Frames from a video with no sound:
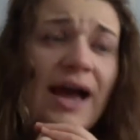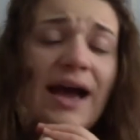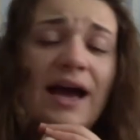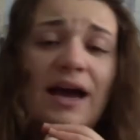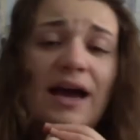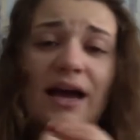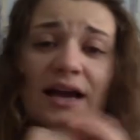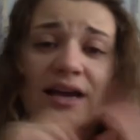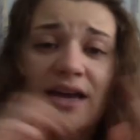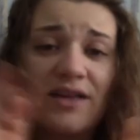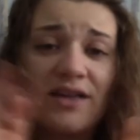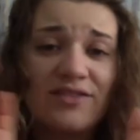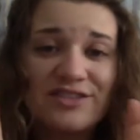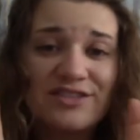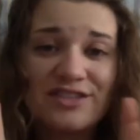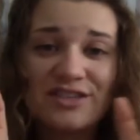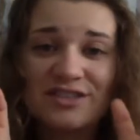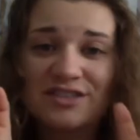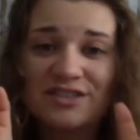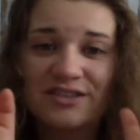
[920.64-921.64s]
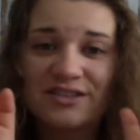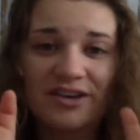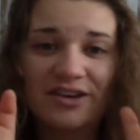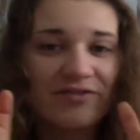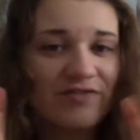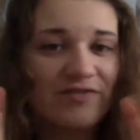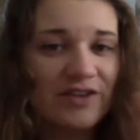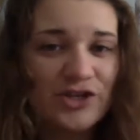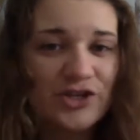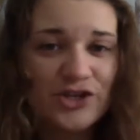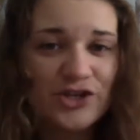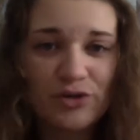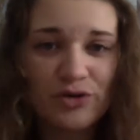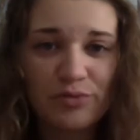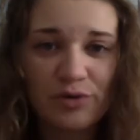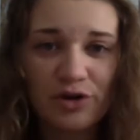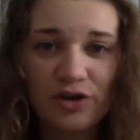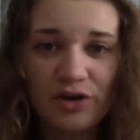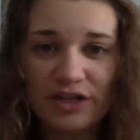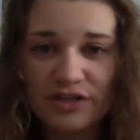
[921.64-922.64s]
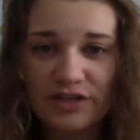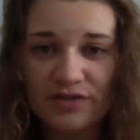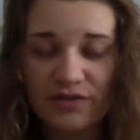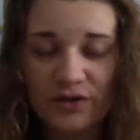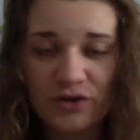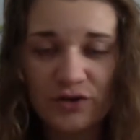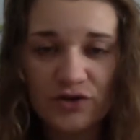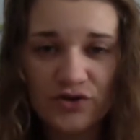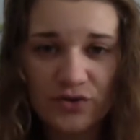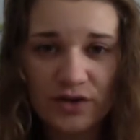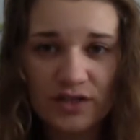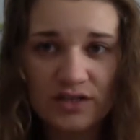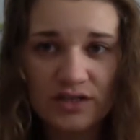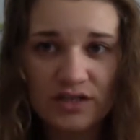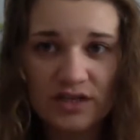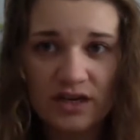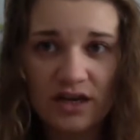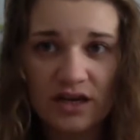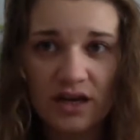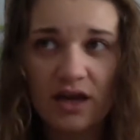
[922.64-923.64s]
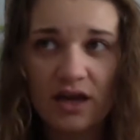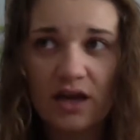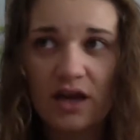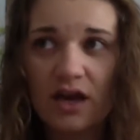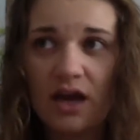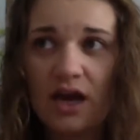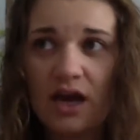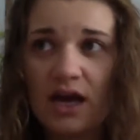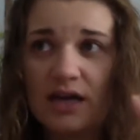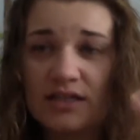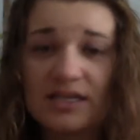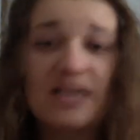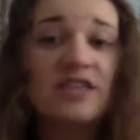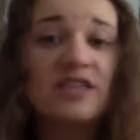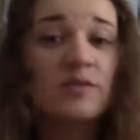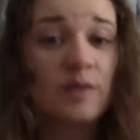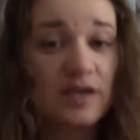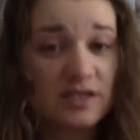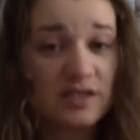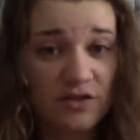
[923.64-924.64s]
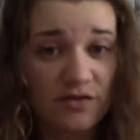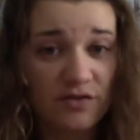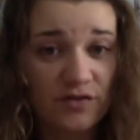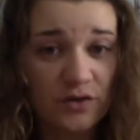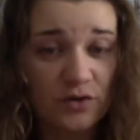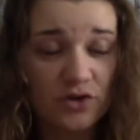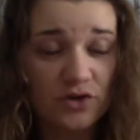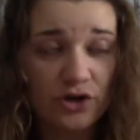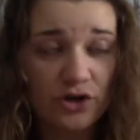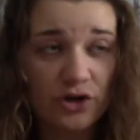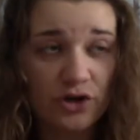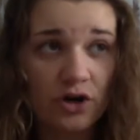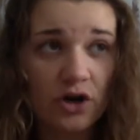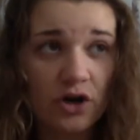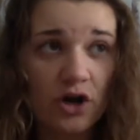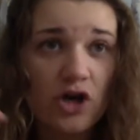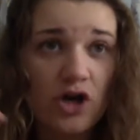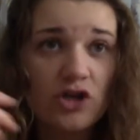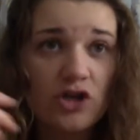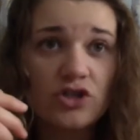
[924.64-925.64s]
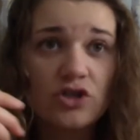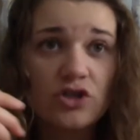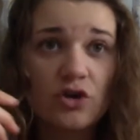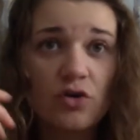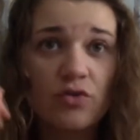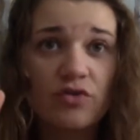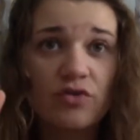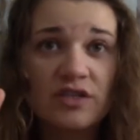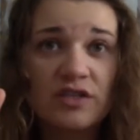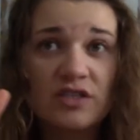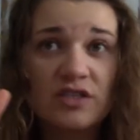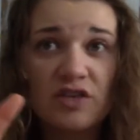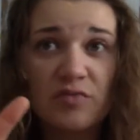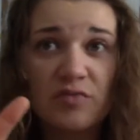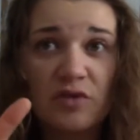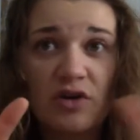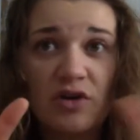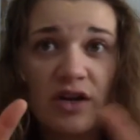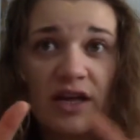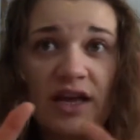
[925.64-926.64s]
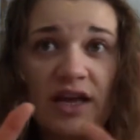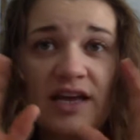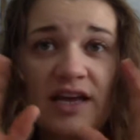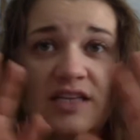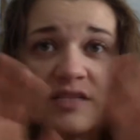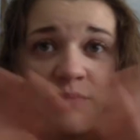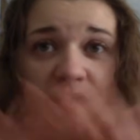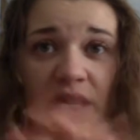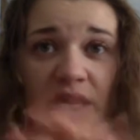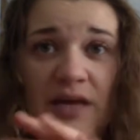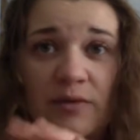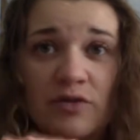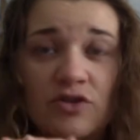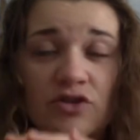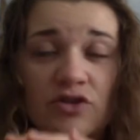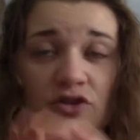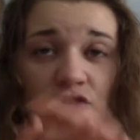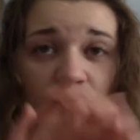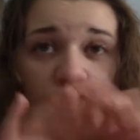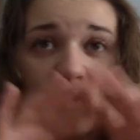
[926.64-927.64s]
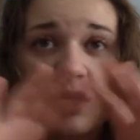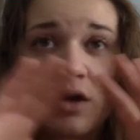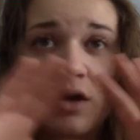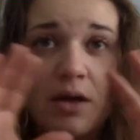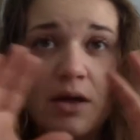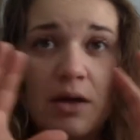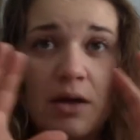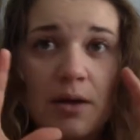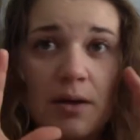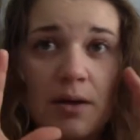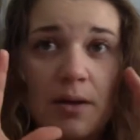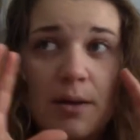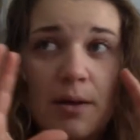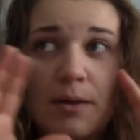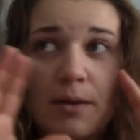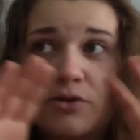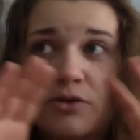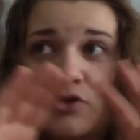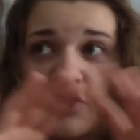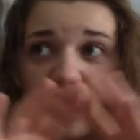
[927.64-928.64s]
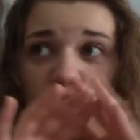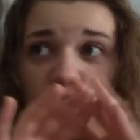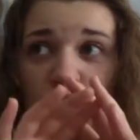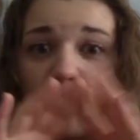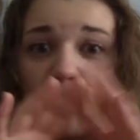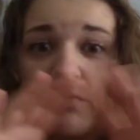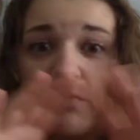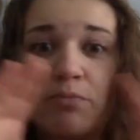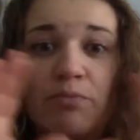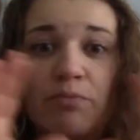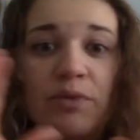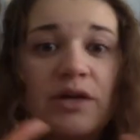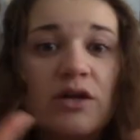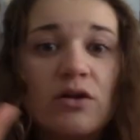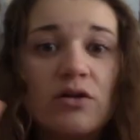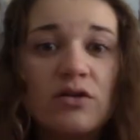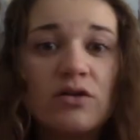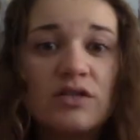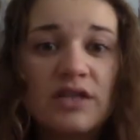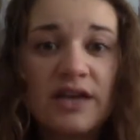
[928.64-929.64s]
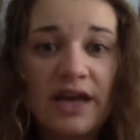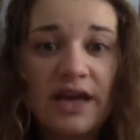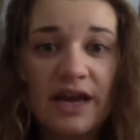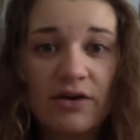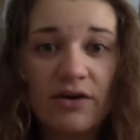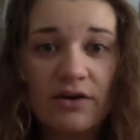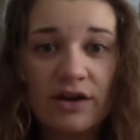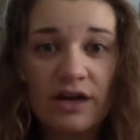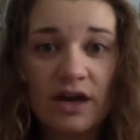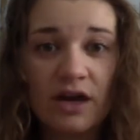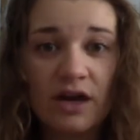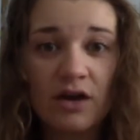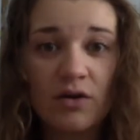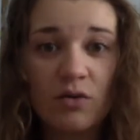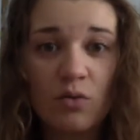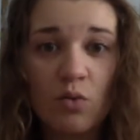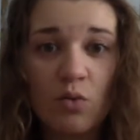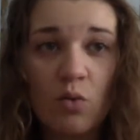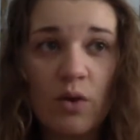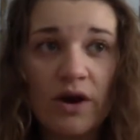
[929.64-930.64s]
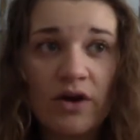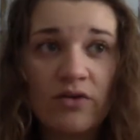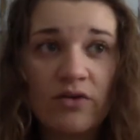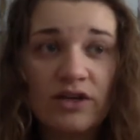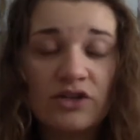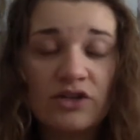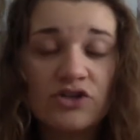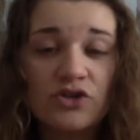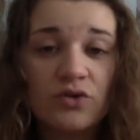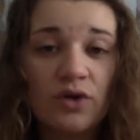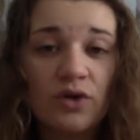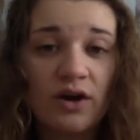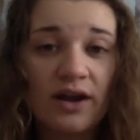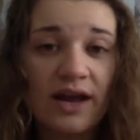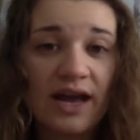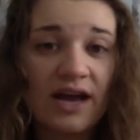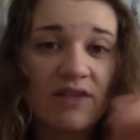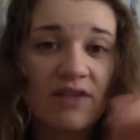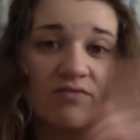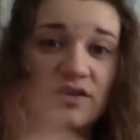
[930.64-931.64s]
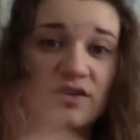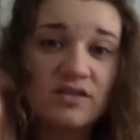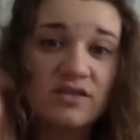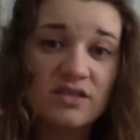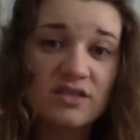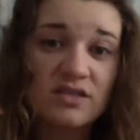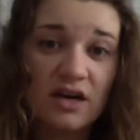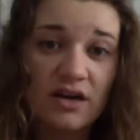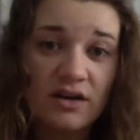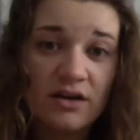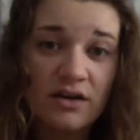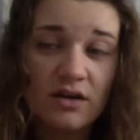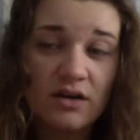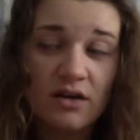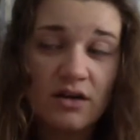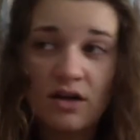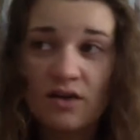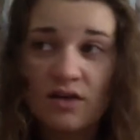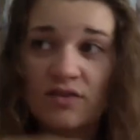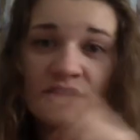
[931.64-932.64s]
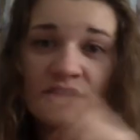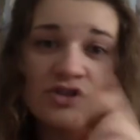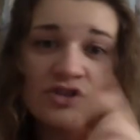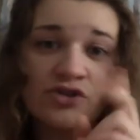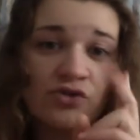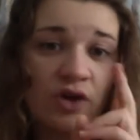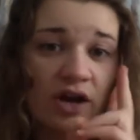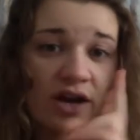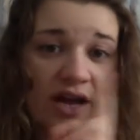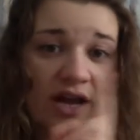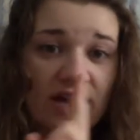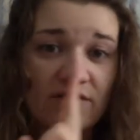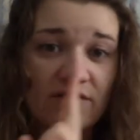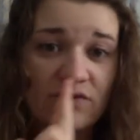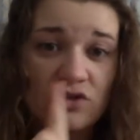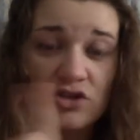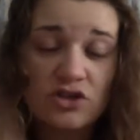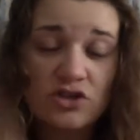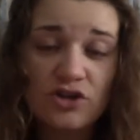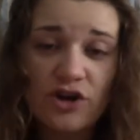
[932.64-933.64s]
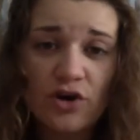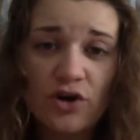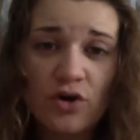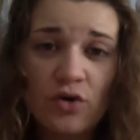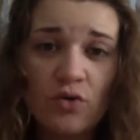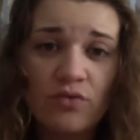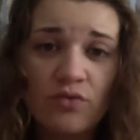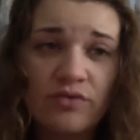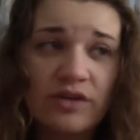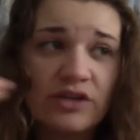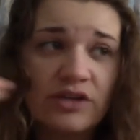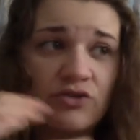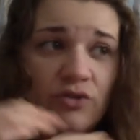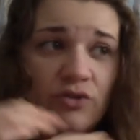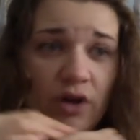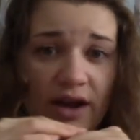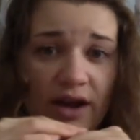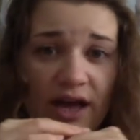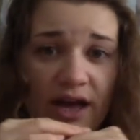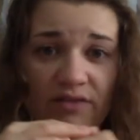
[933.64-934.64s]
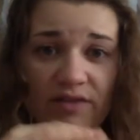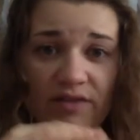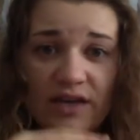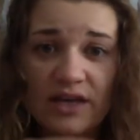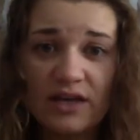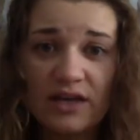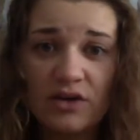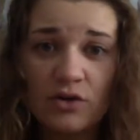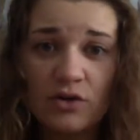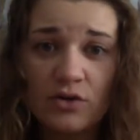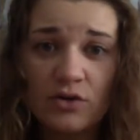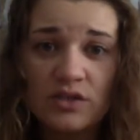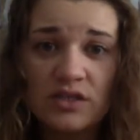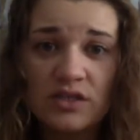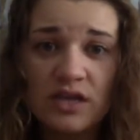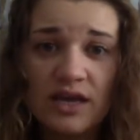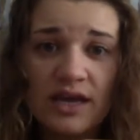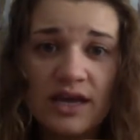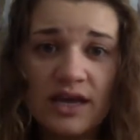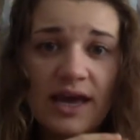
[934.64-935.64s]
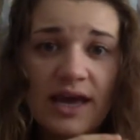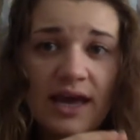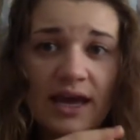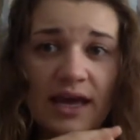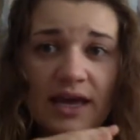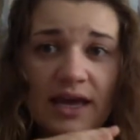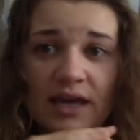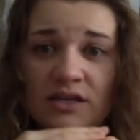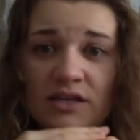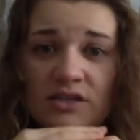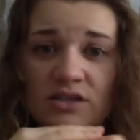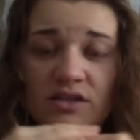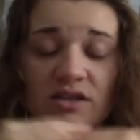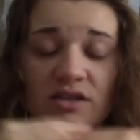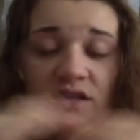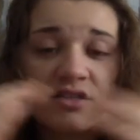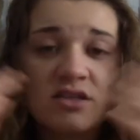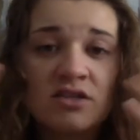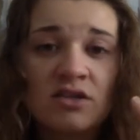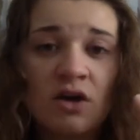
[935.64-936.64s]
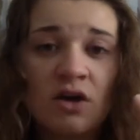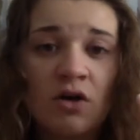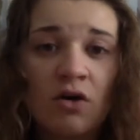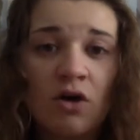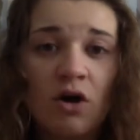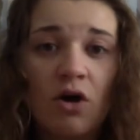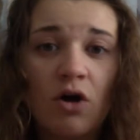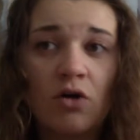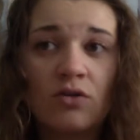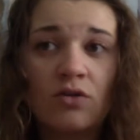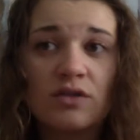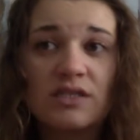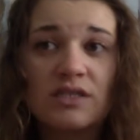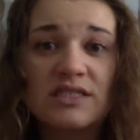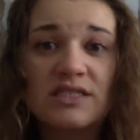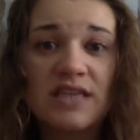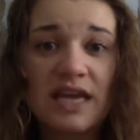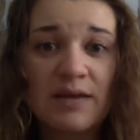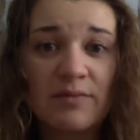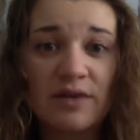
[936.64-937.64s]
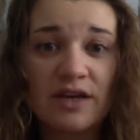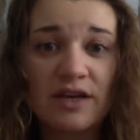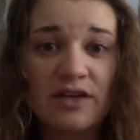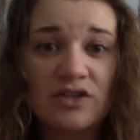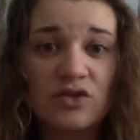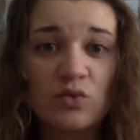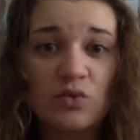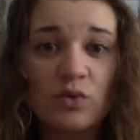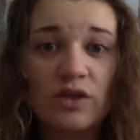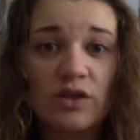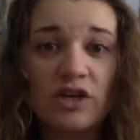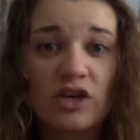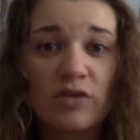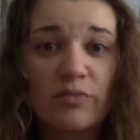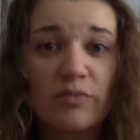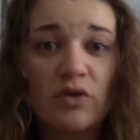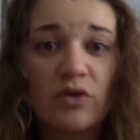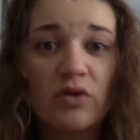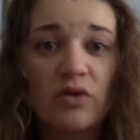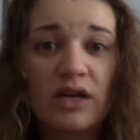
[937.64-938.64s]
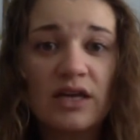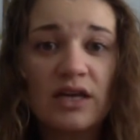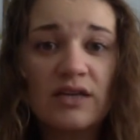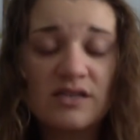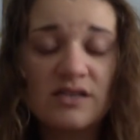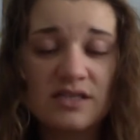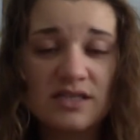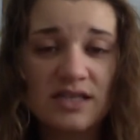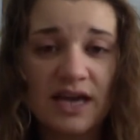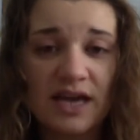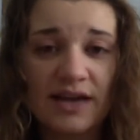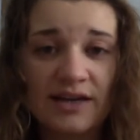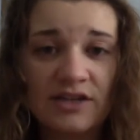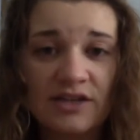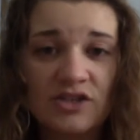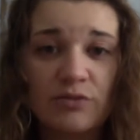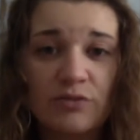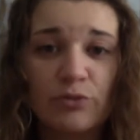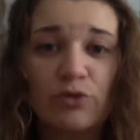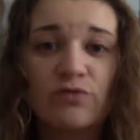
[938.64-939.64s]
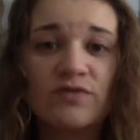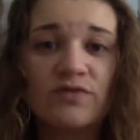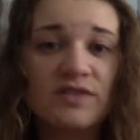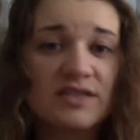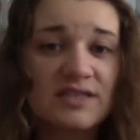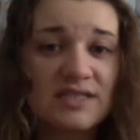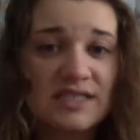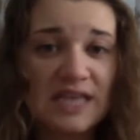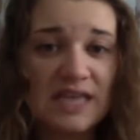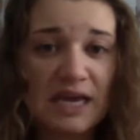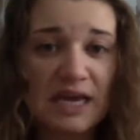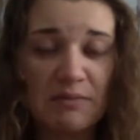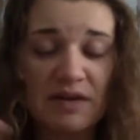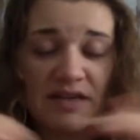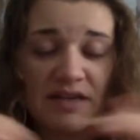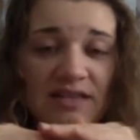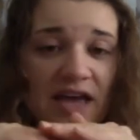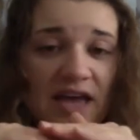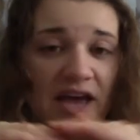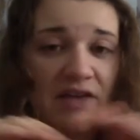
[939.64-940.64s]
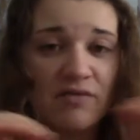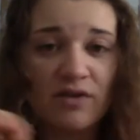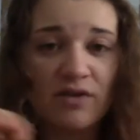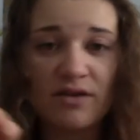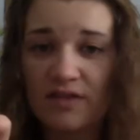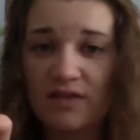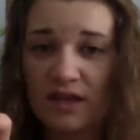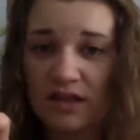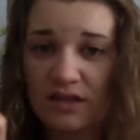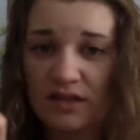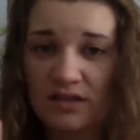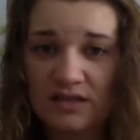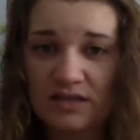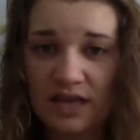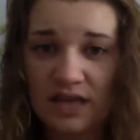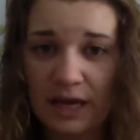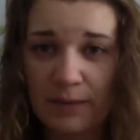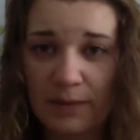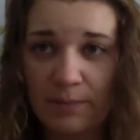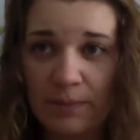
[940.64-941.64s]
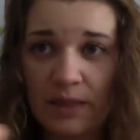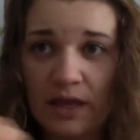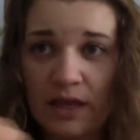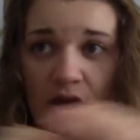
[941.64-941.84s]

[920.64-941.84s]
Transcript: again, this is a fictional book. It's futuristic. It takes place in the future. So this community has been able to build an area where they do not have the sun, they do not have snow, they do not have hills, and this is all called sameness. When the community decided to move to sameness, everything the same.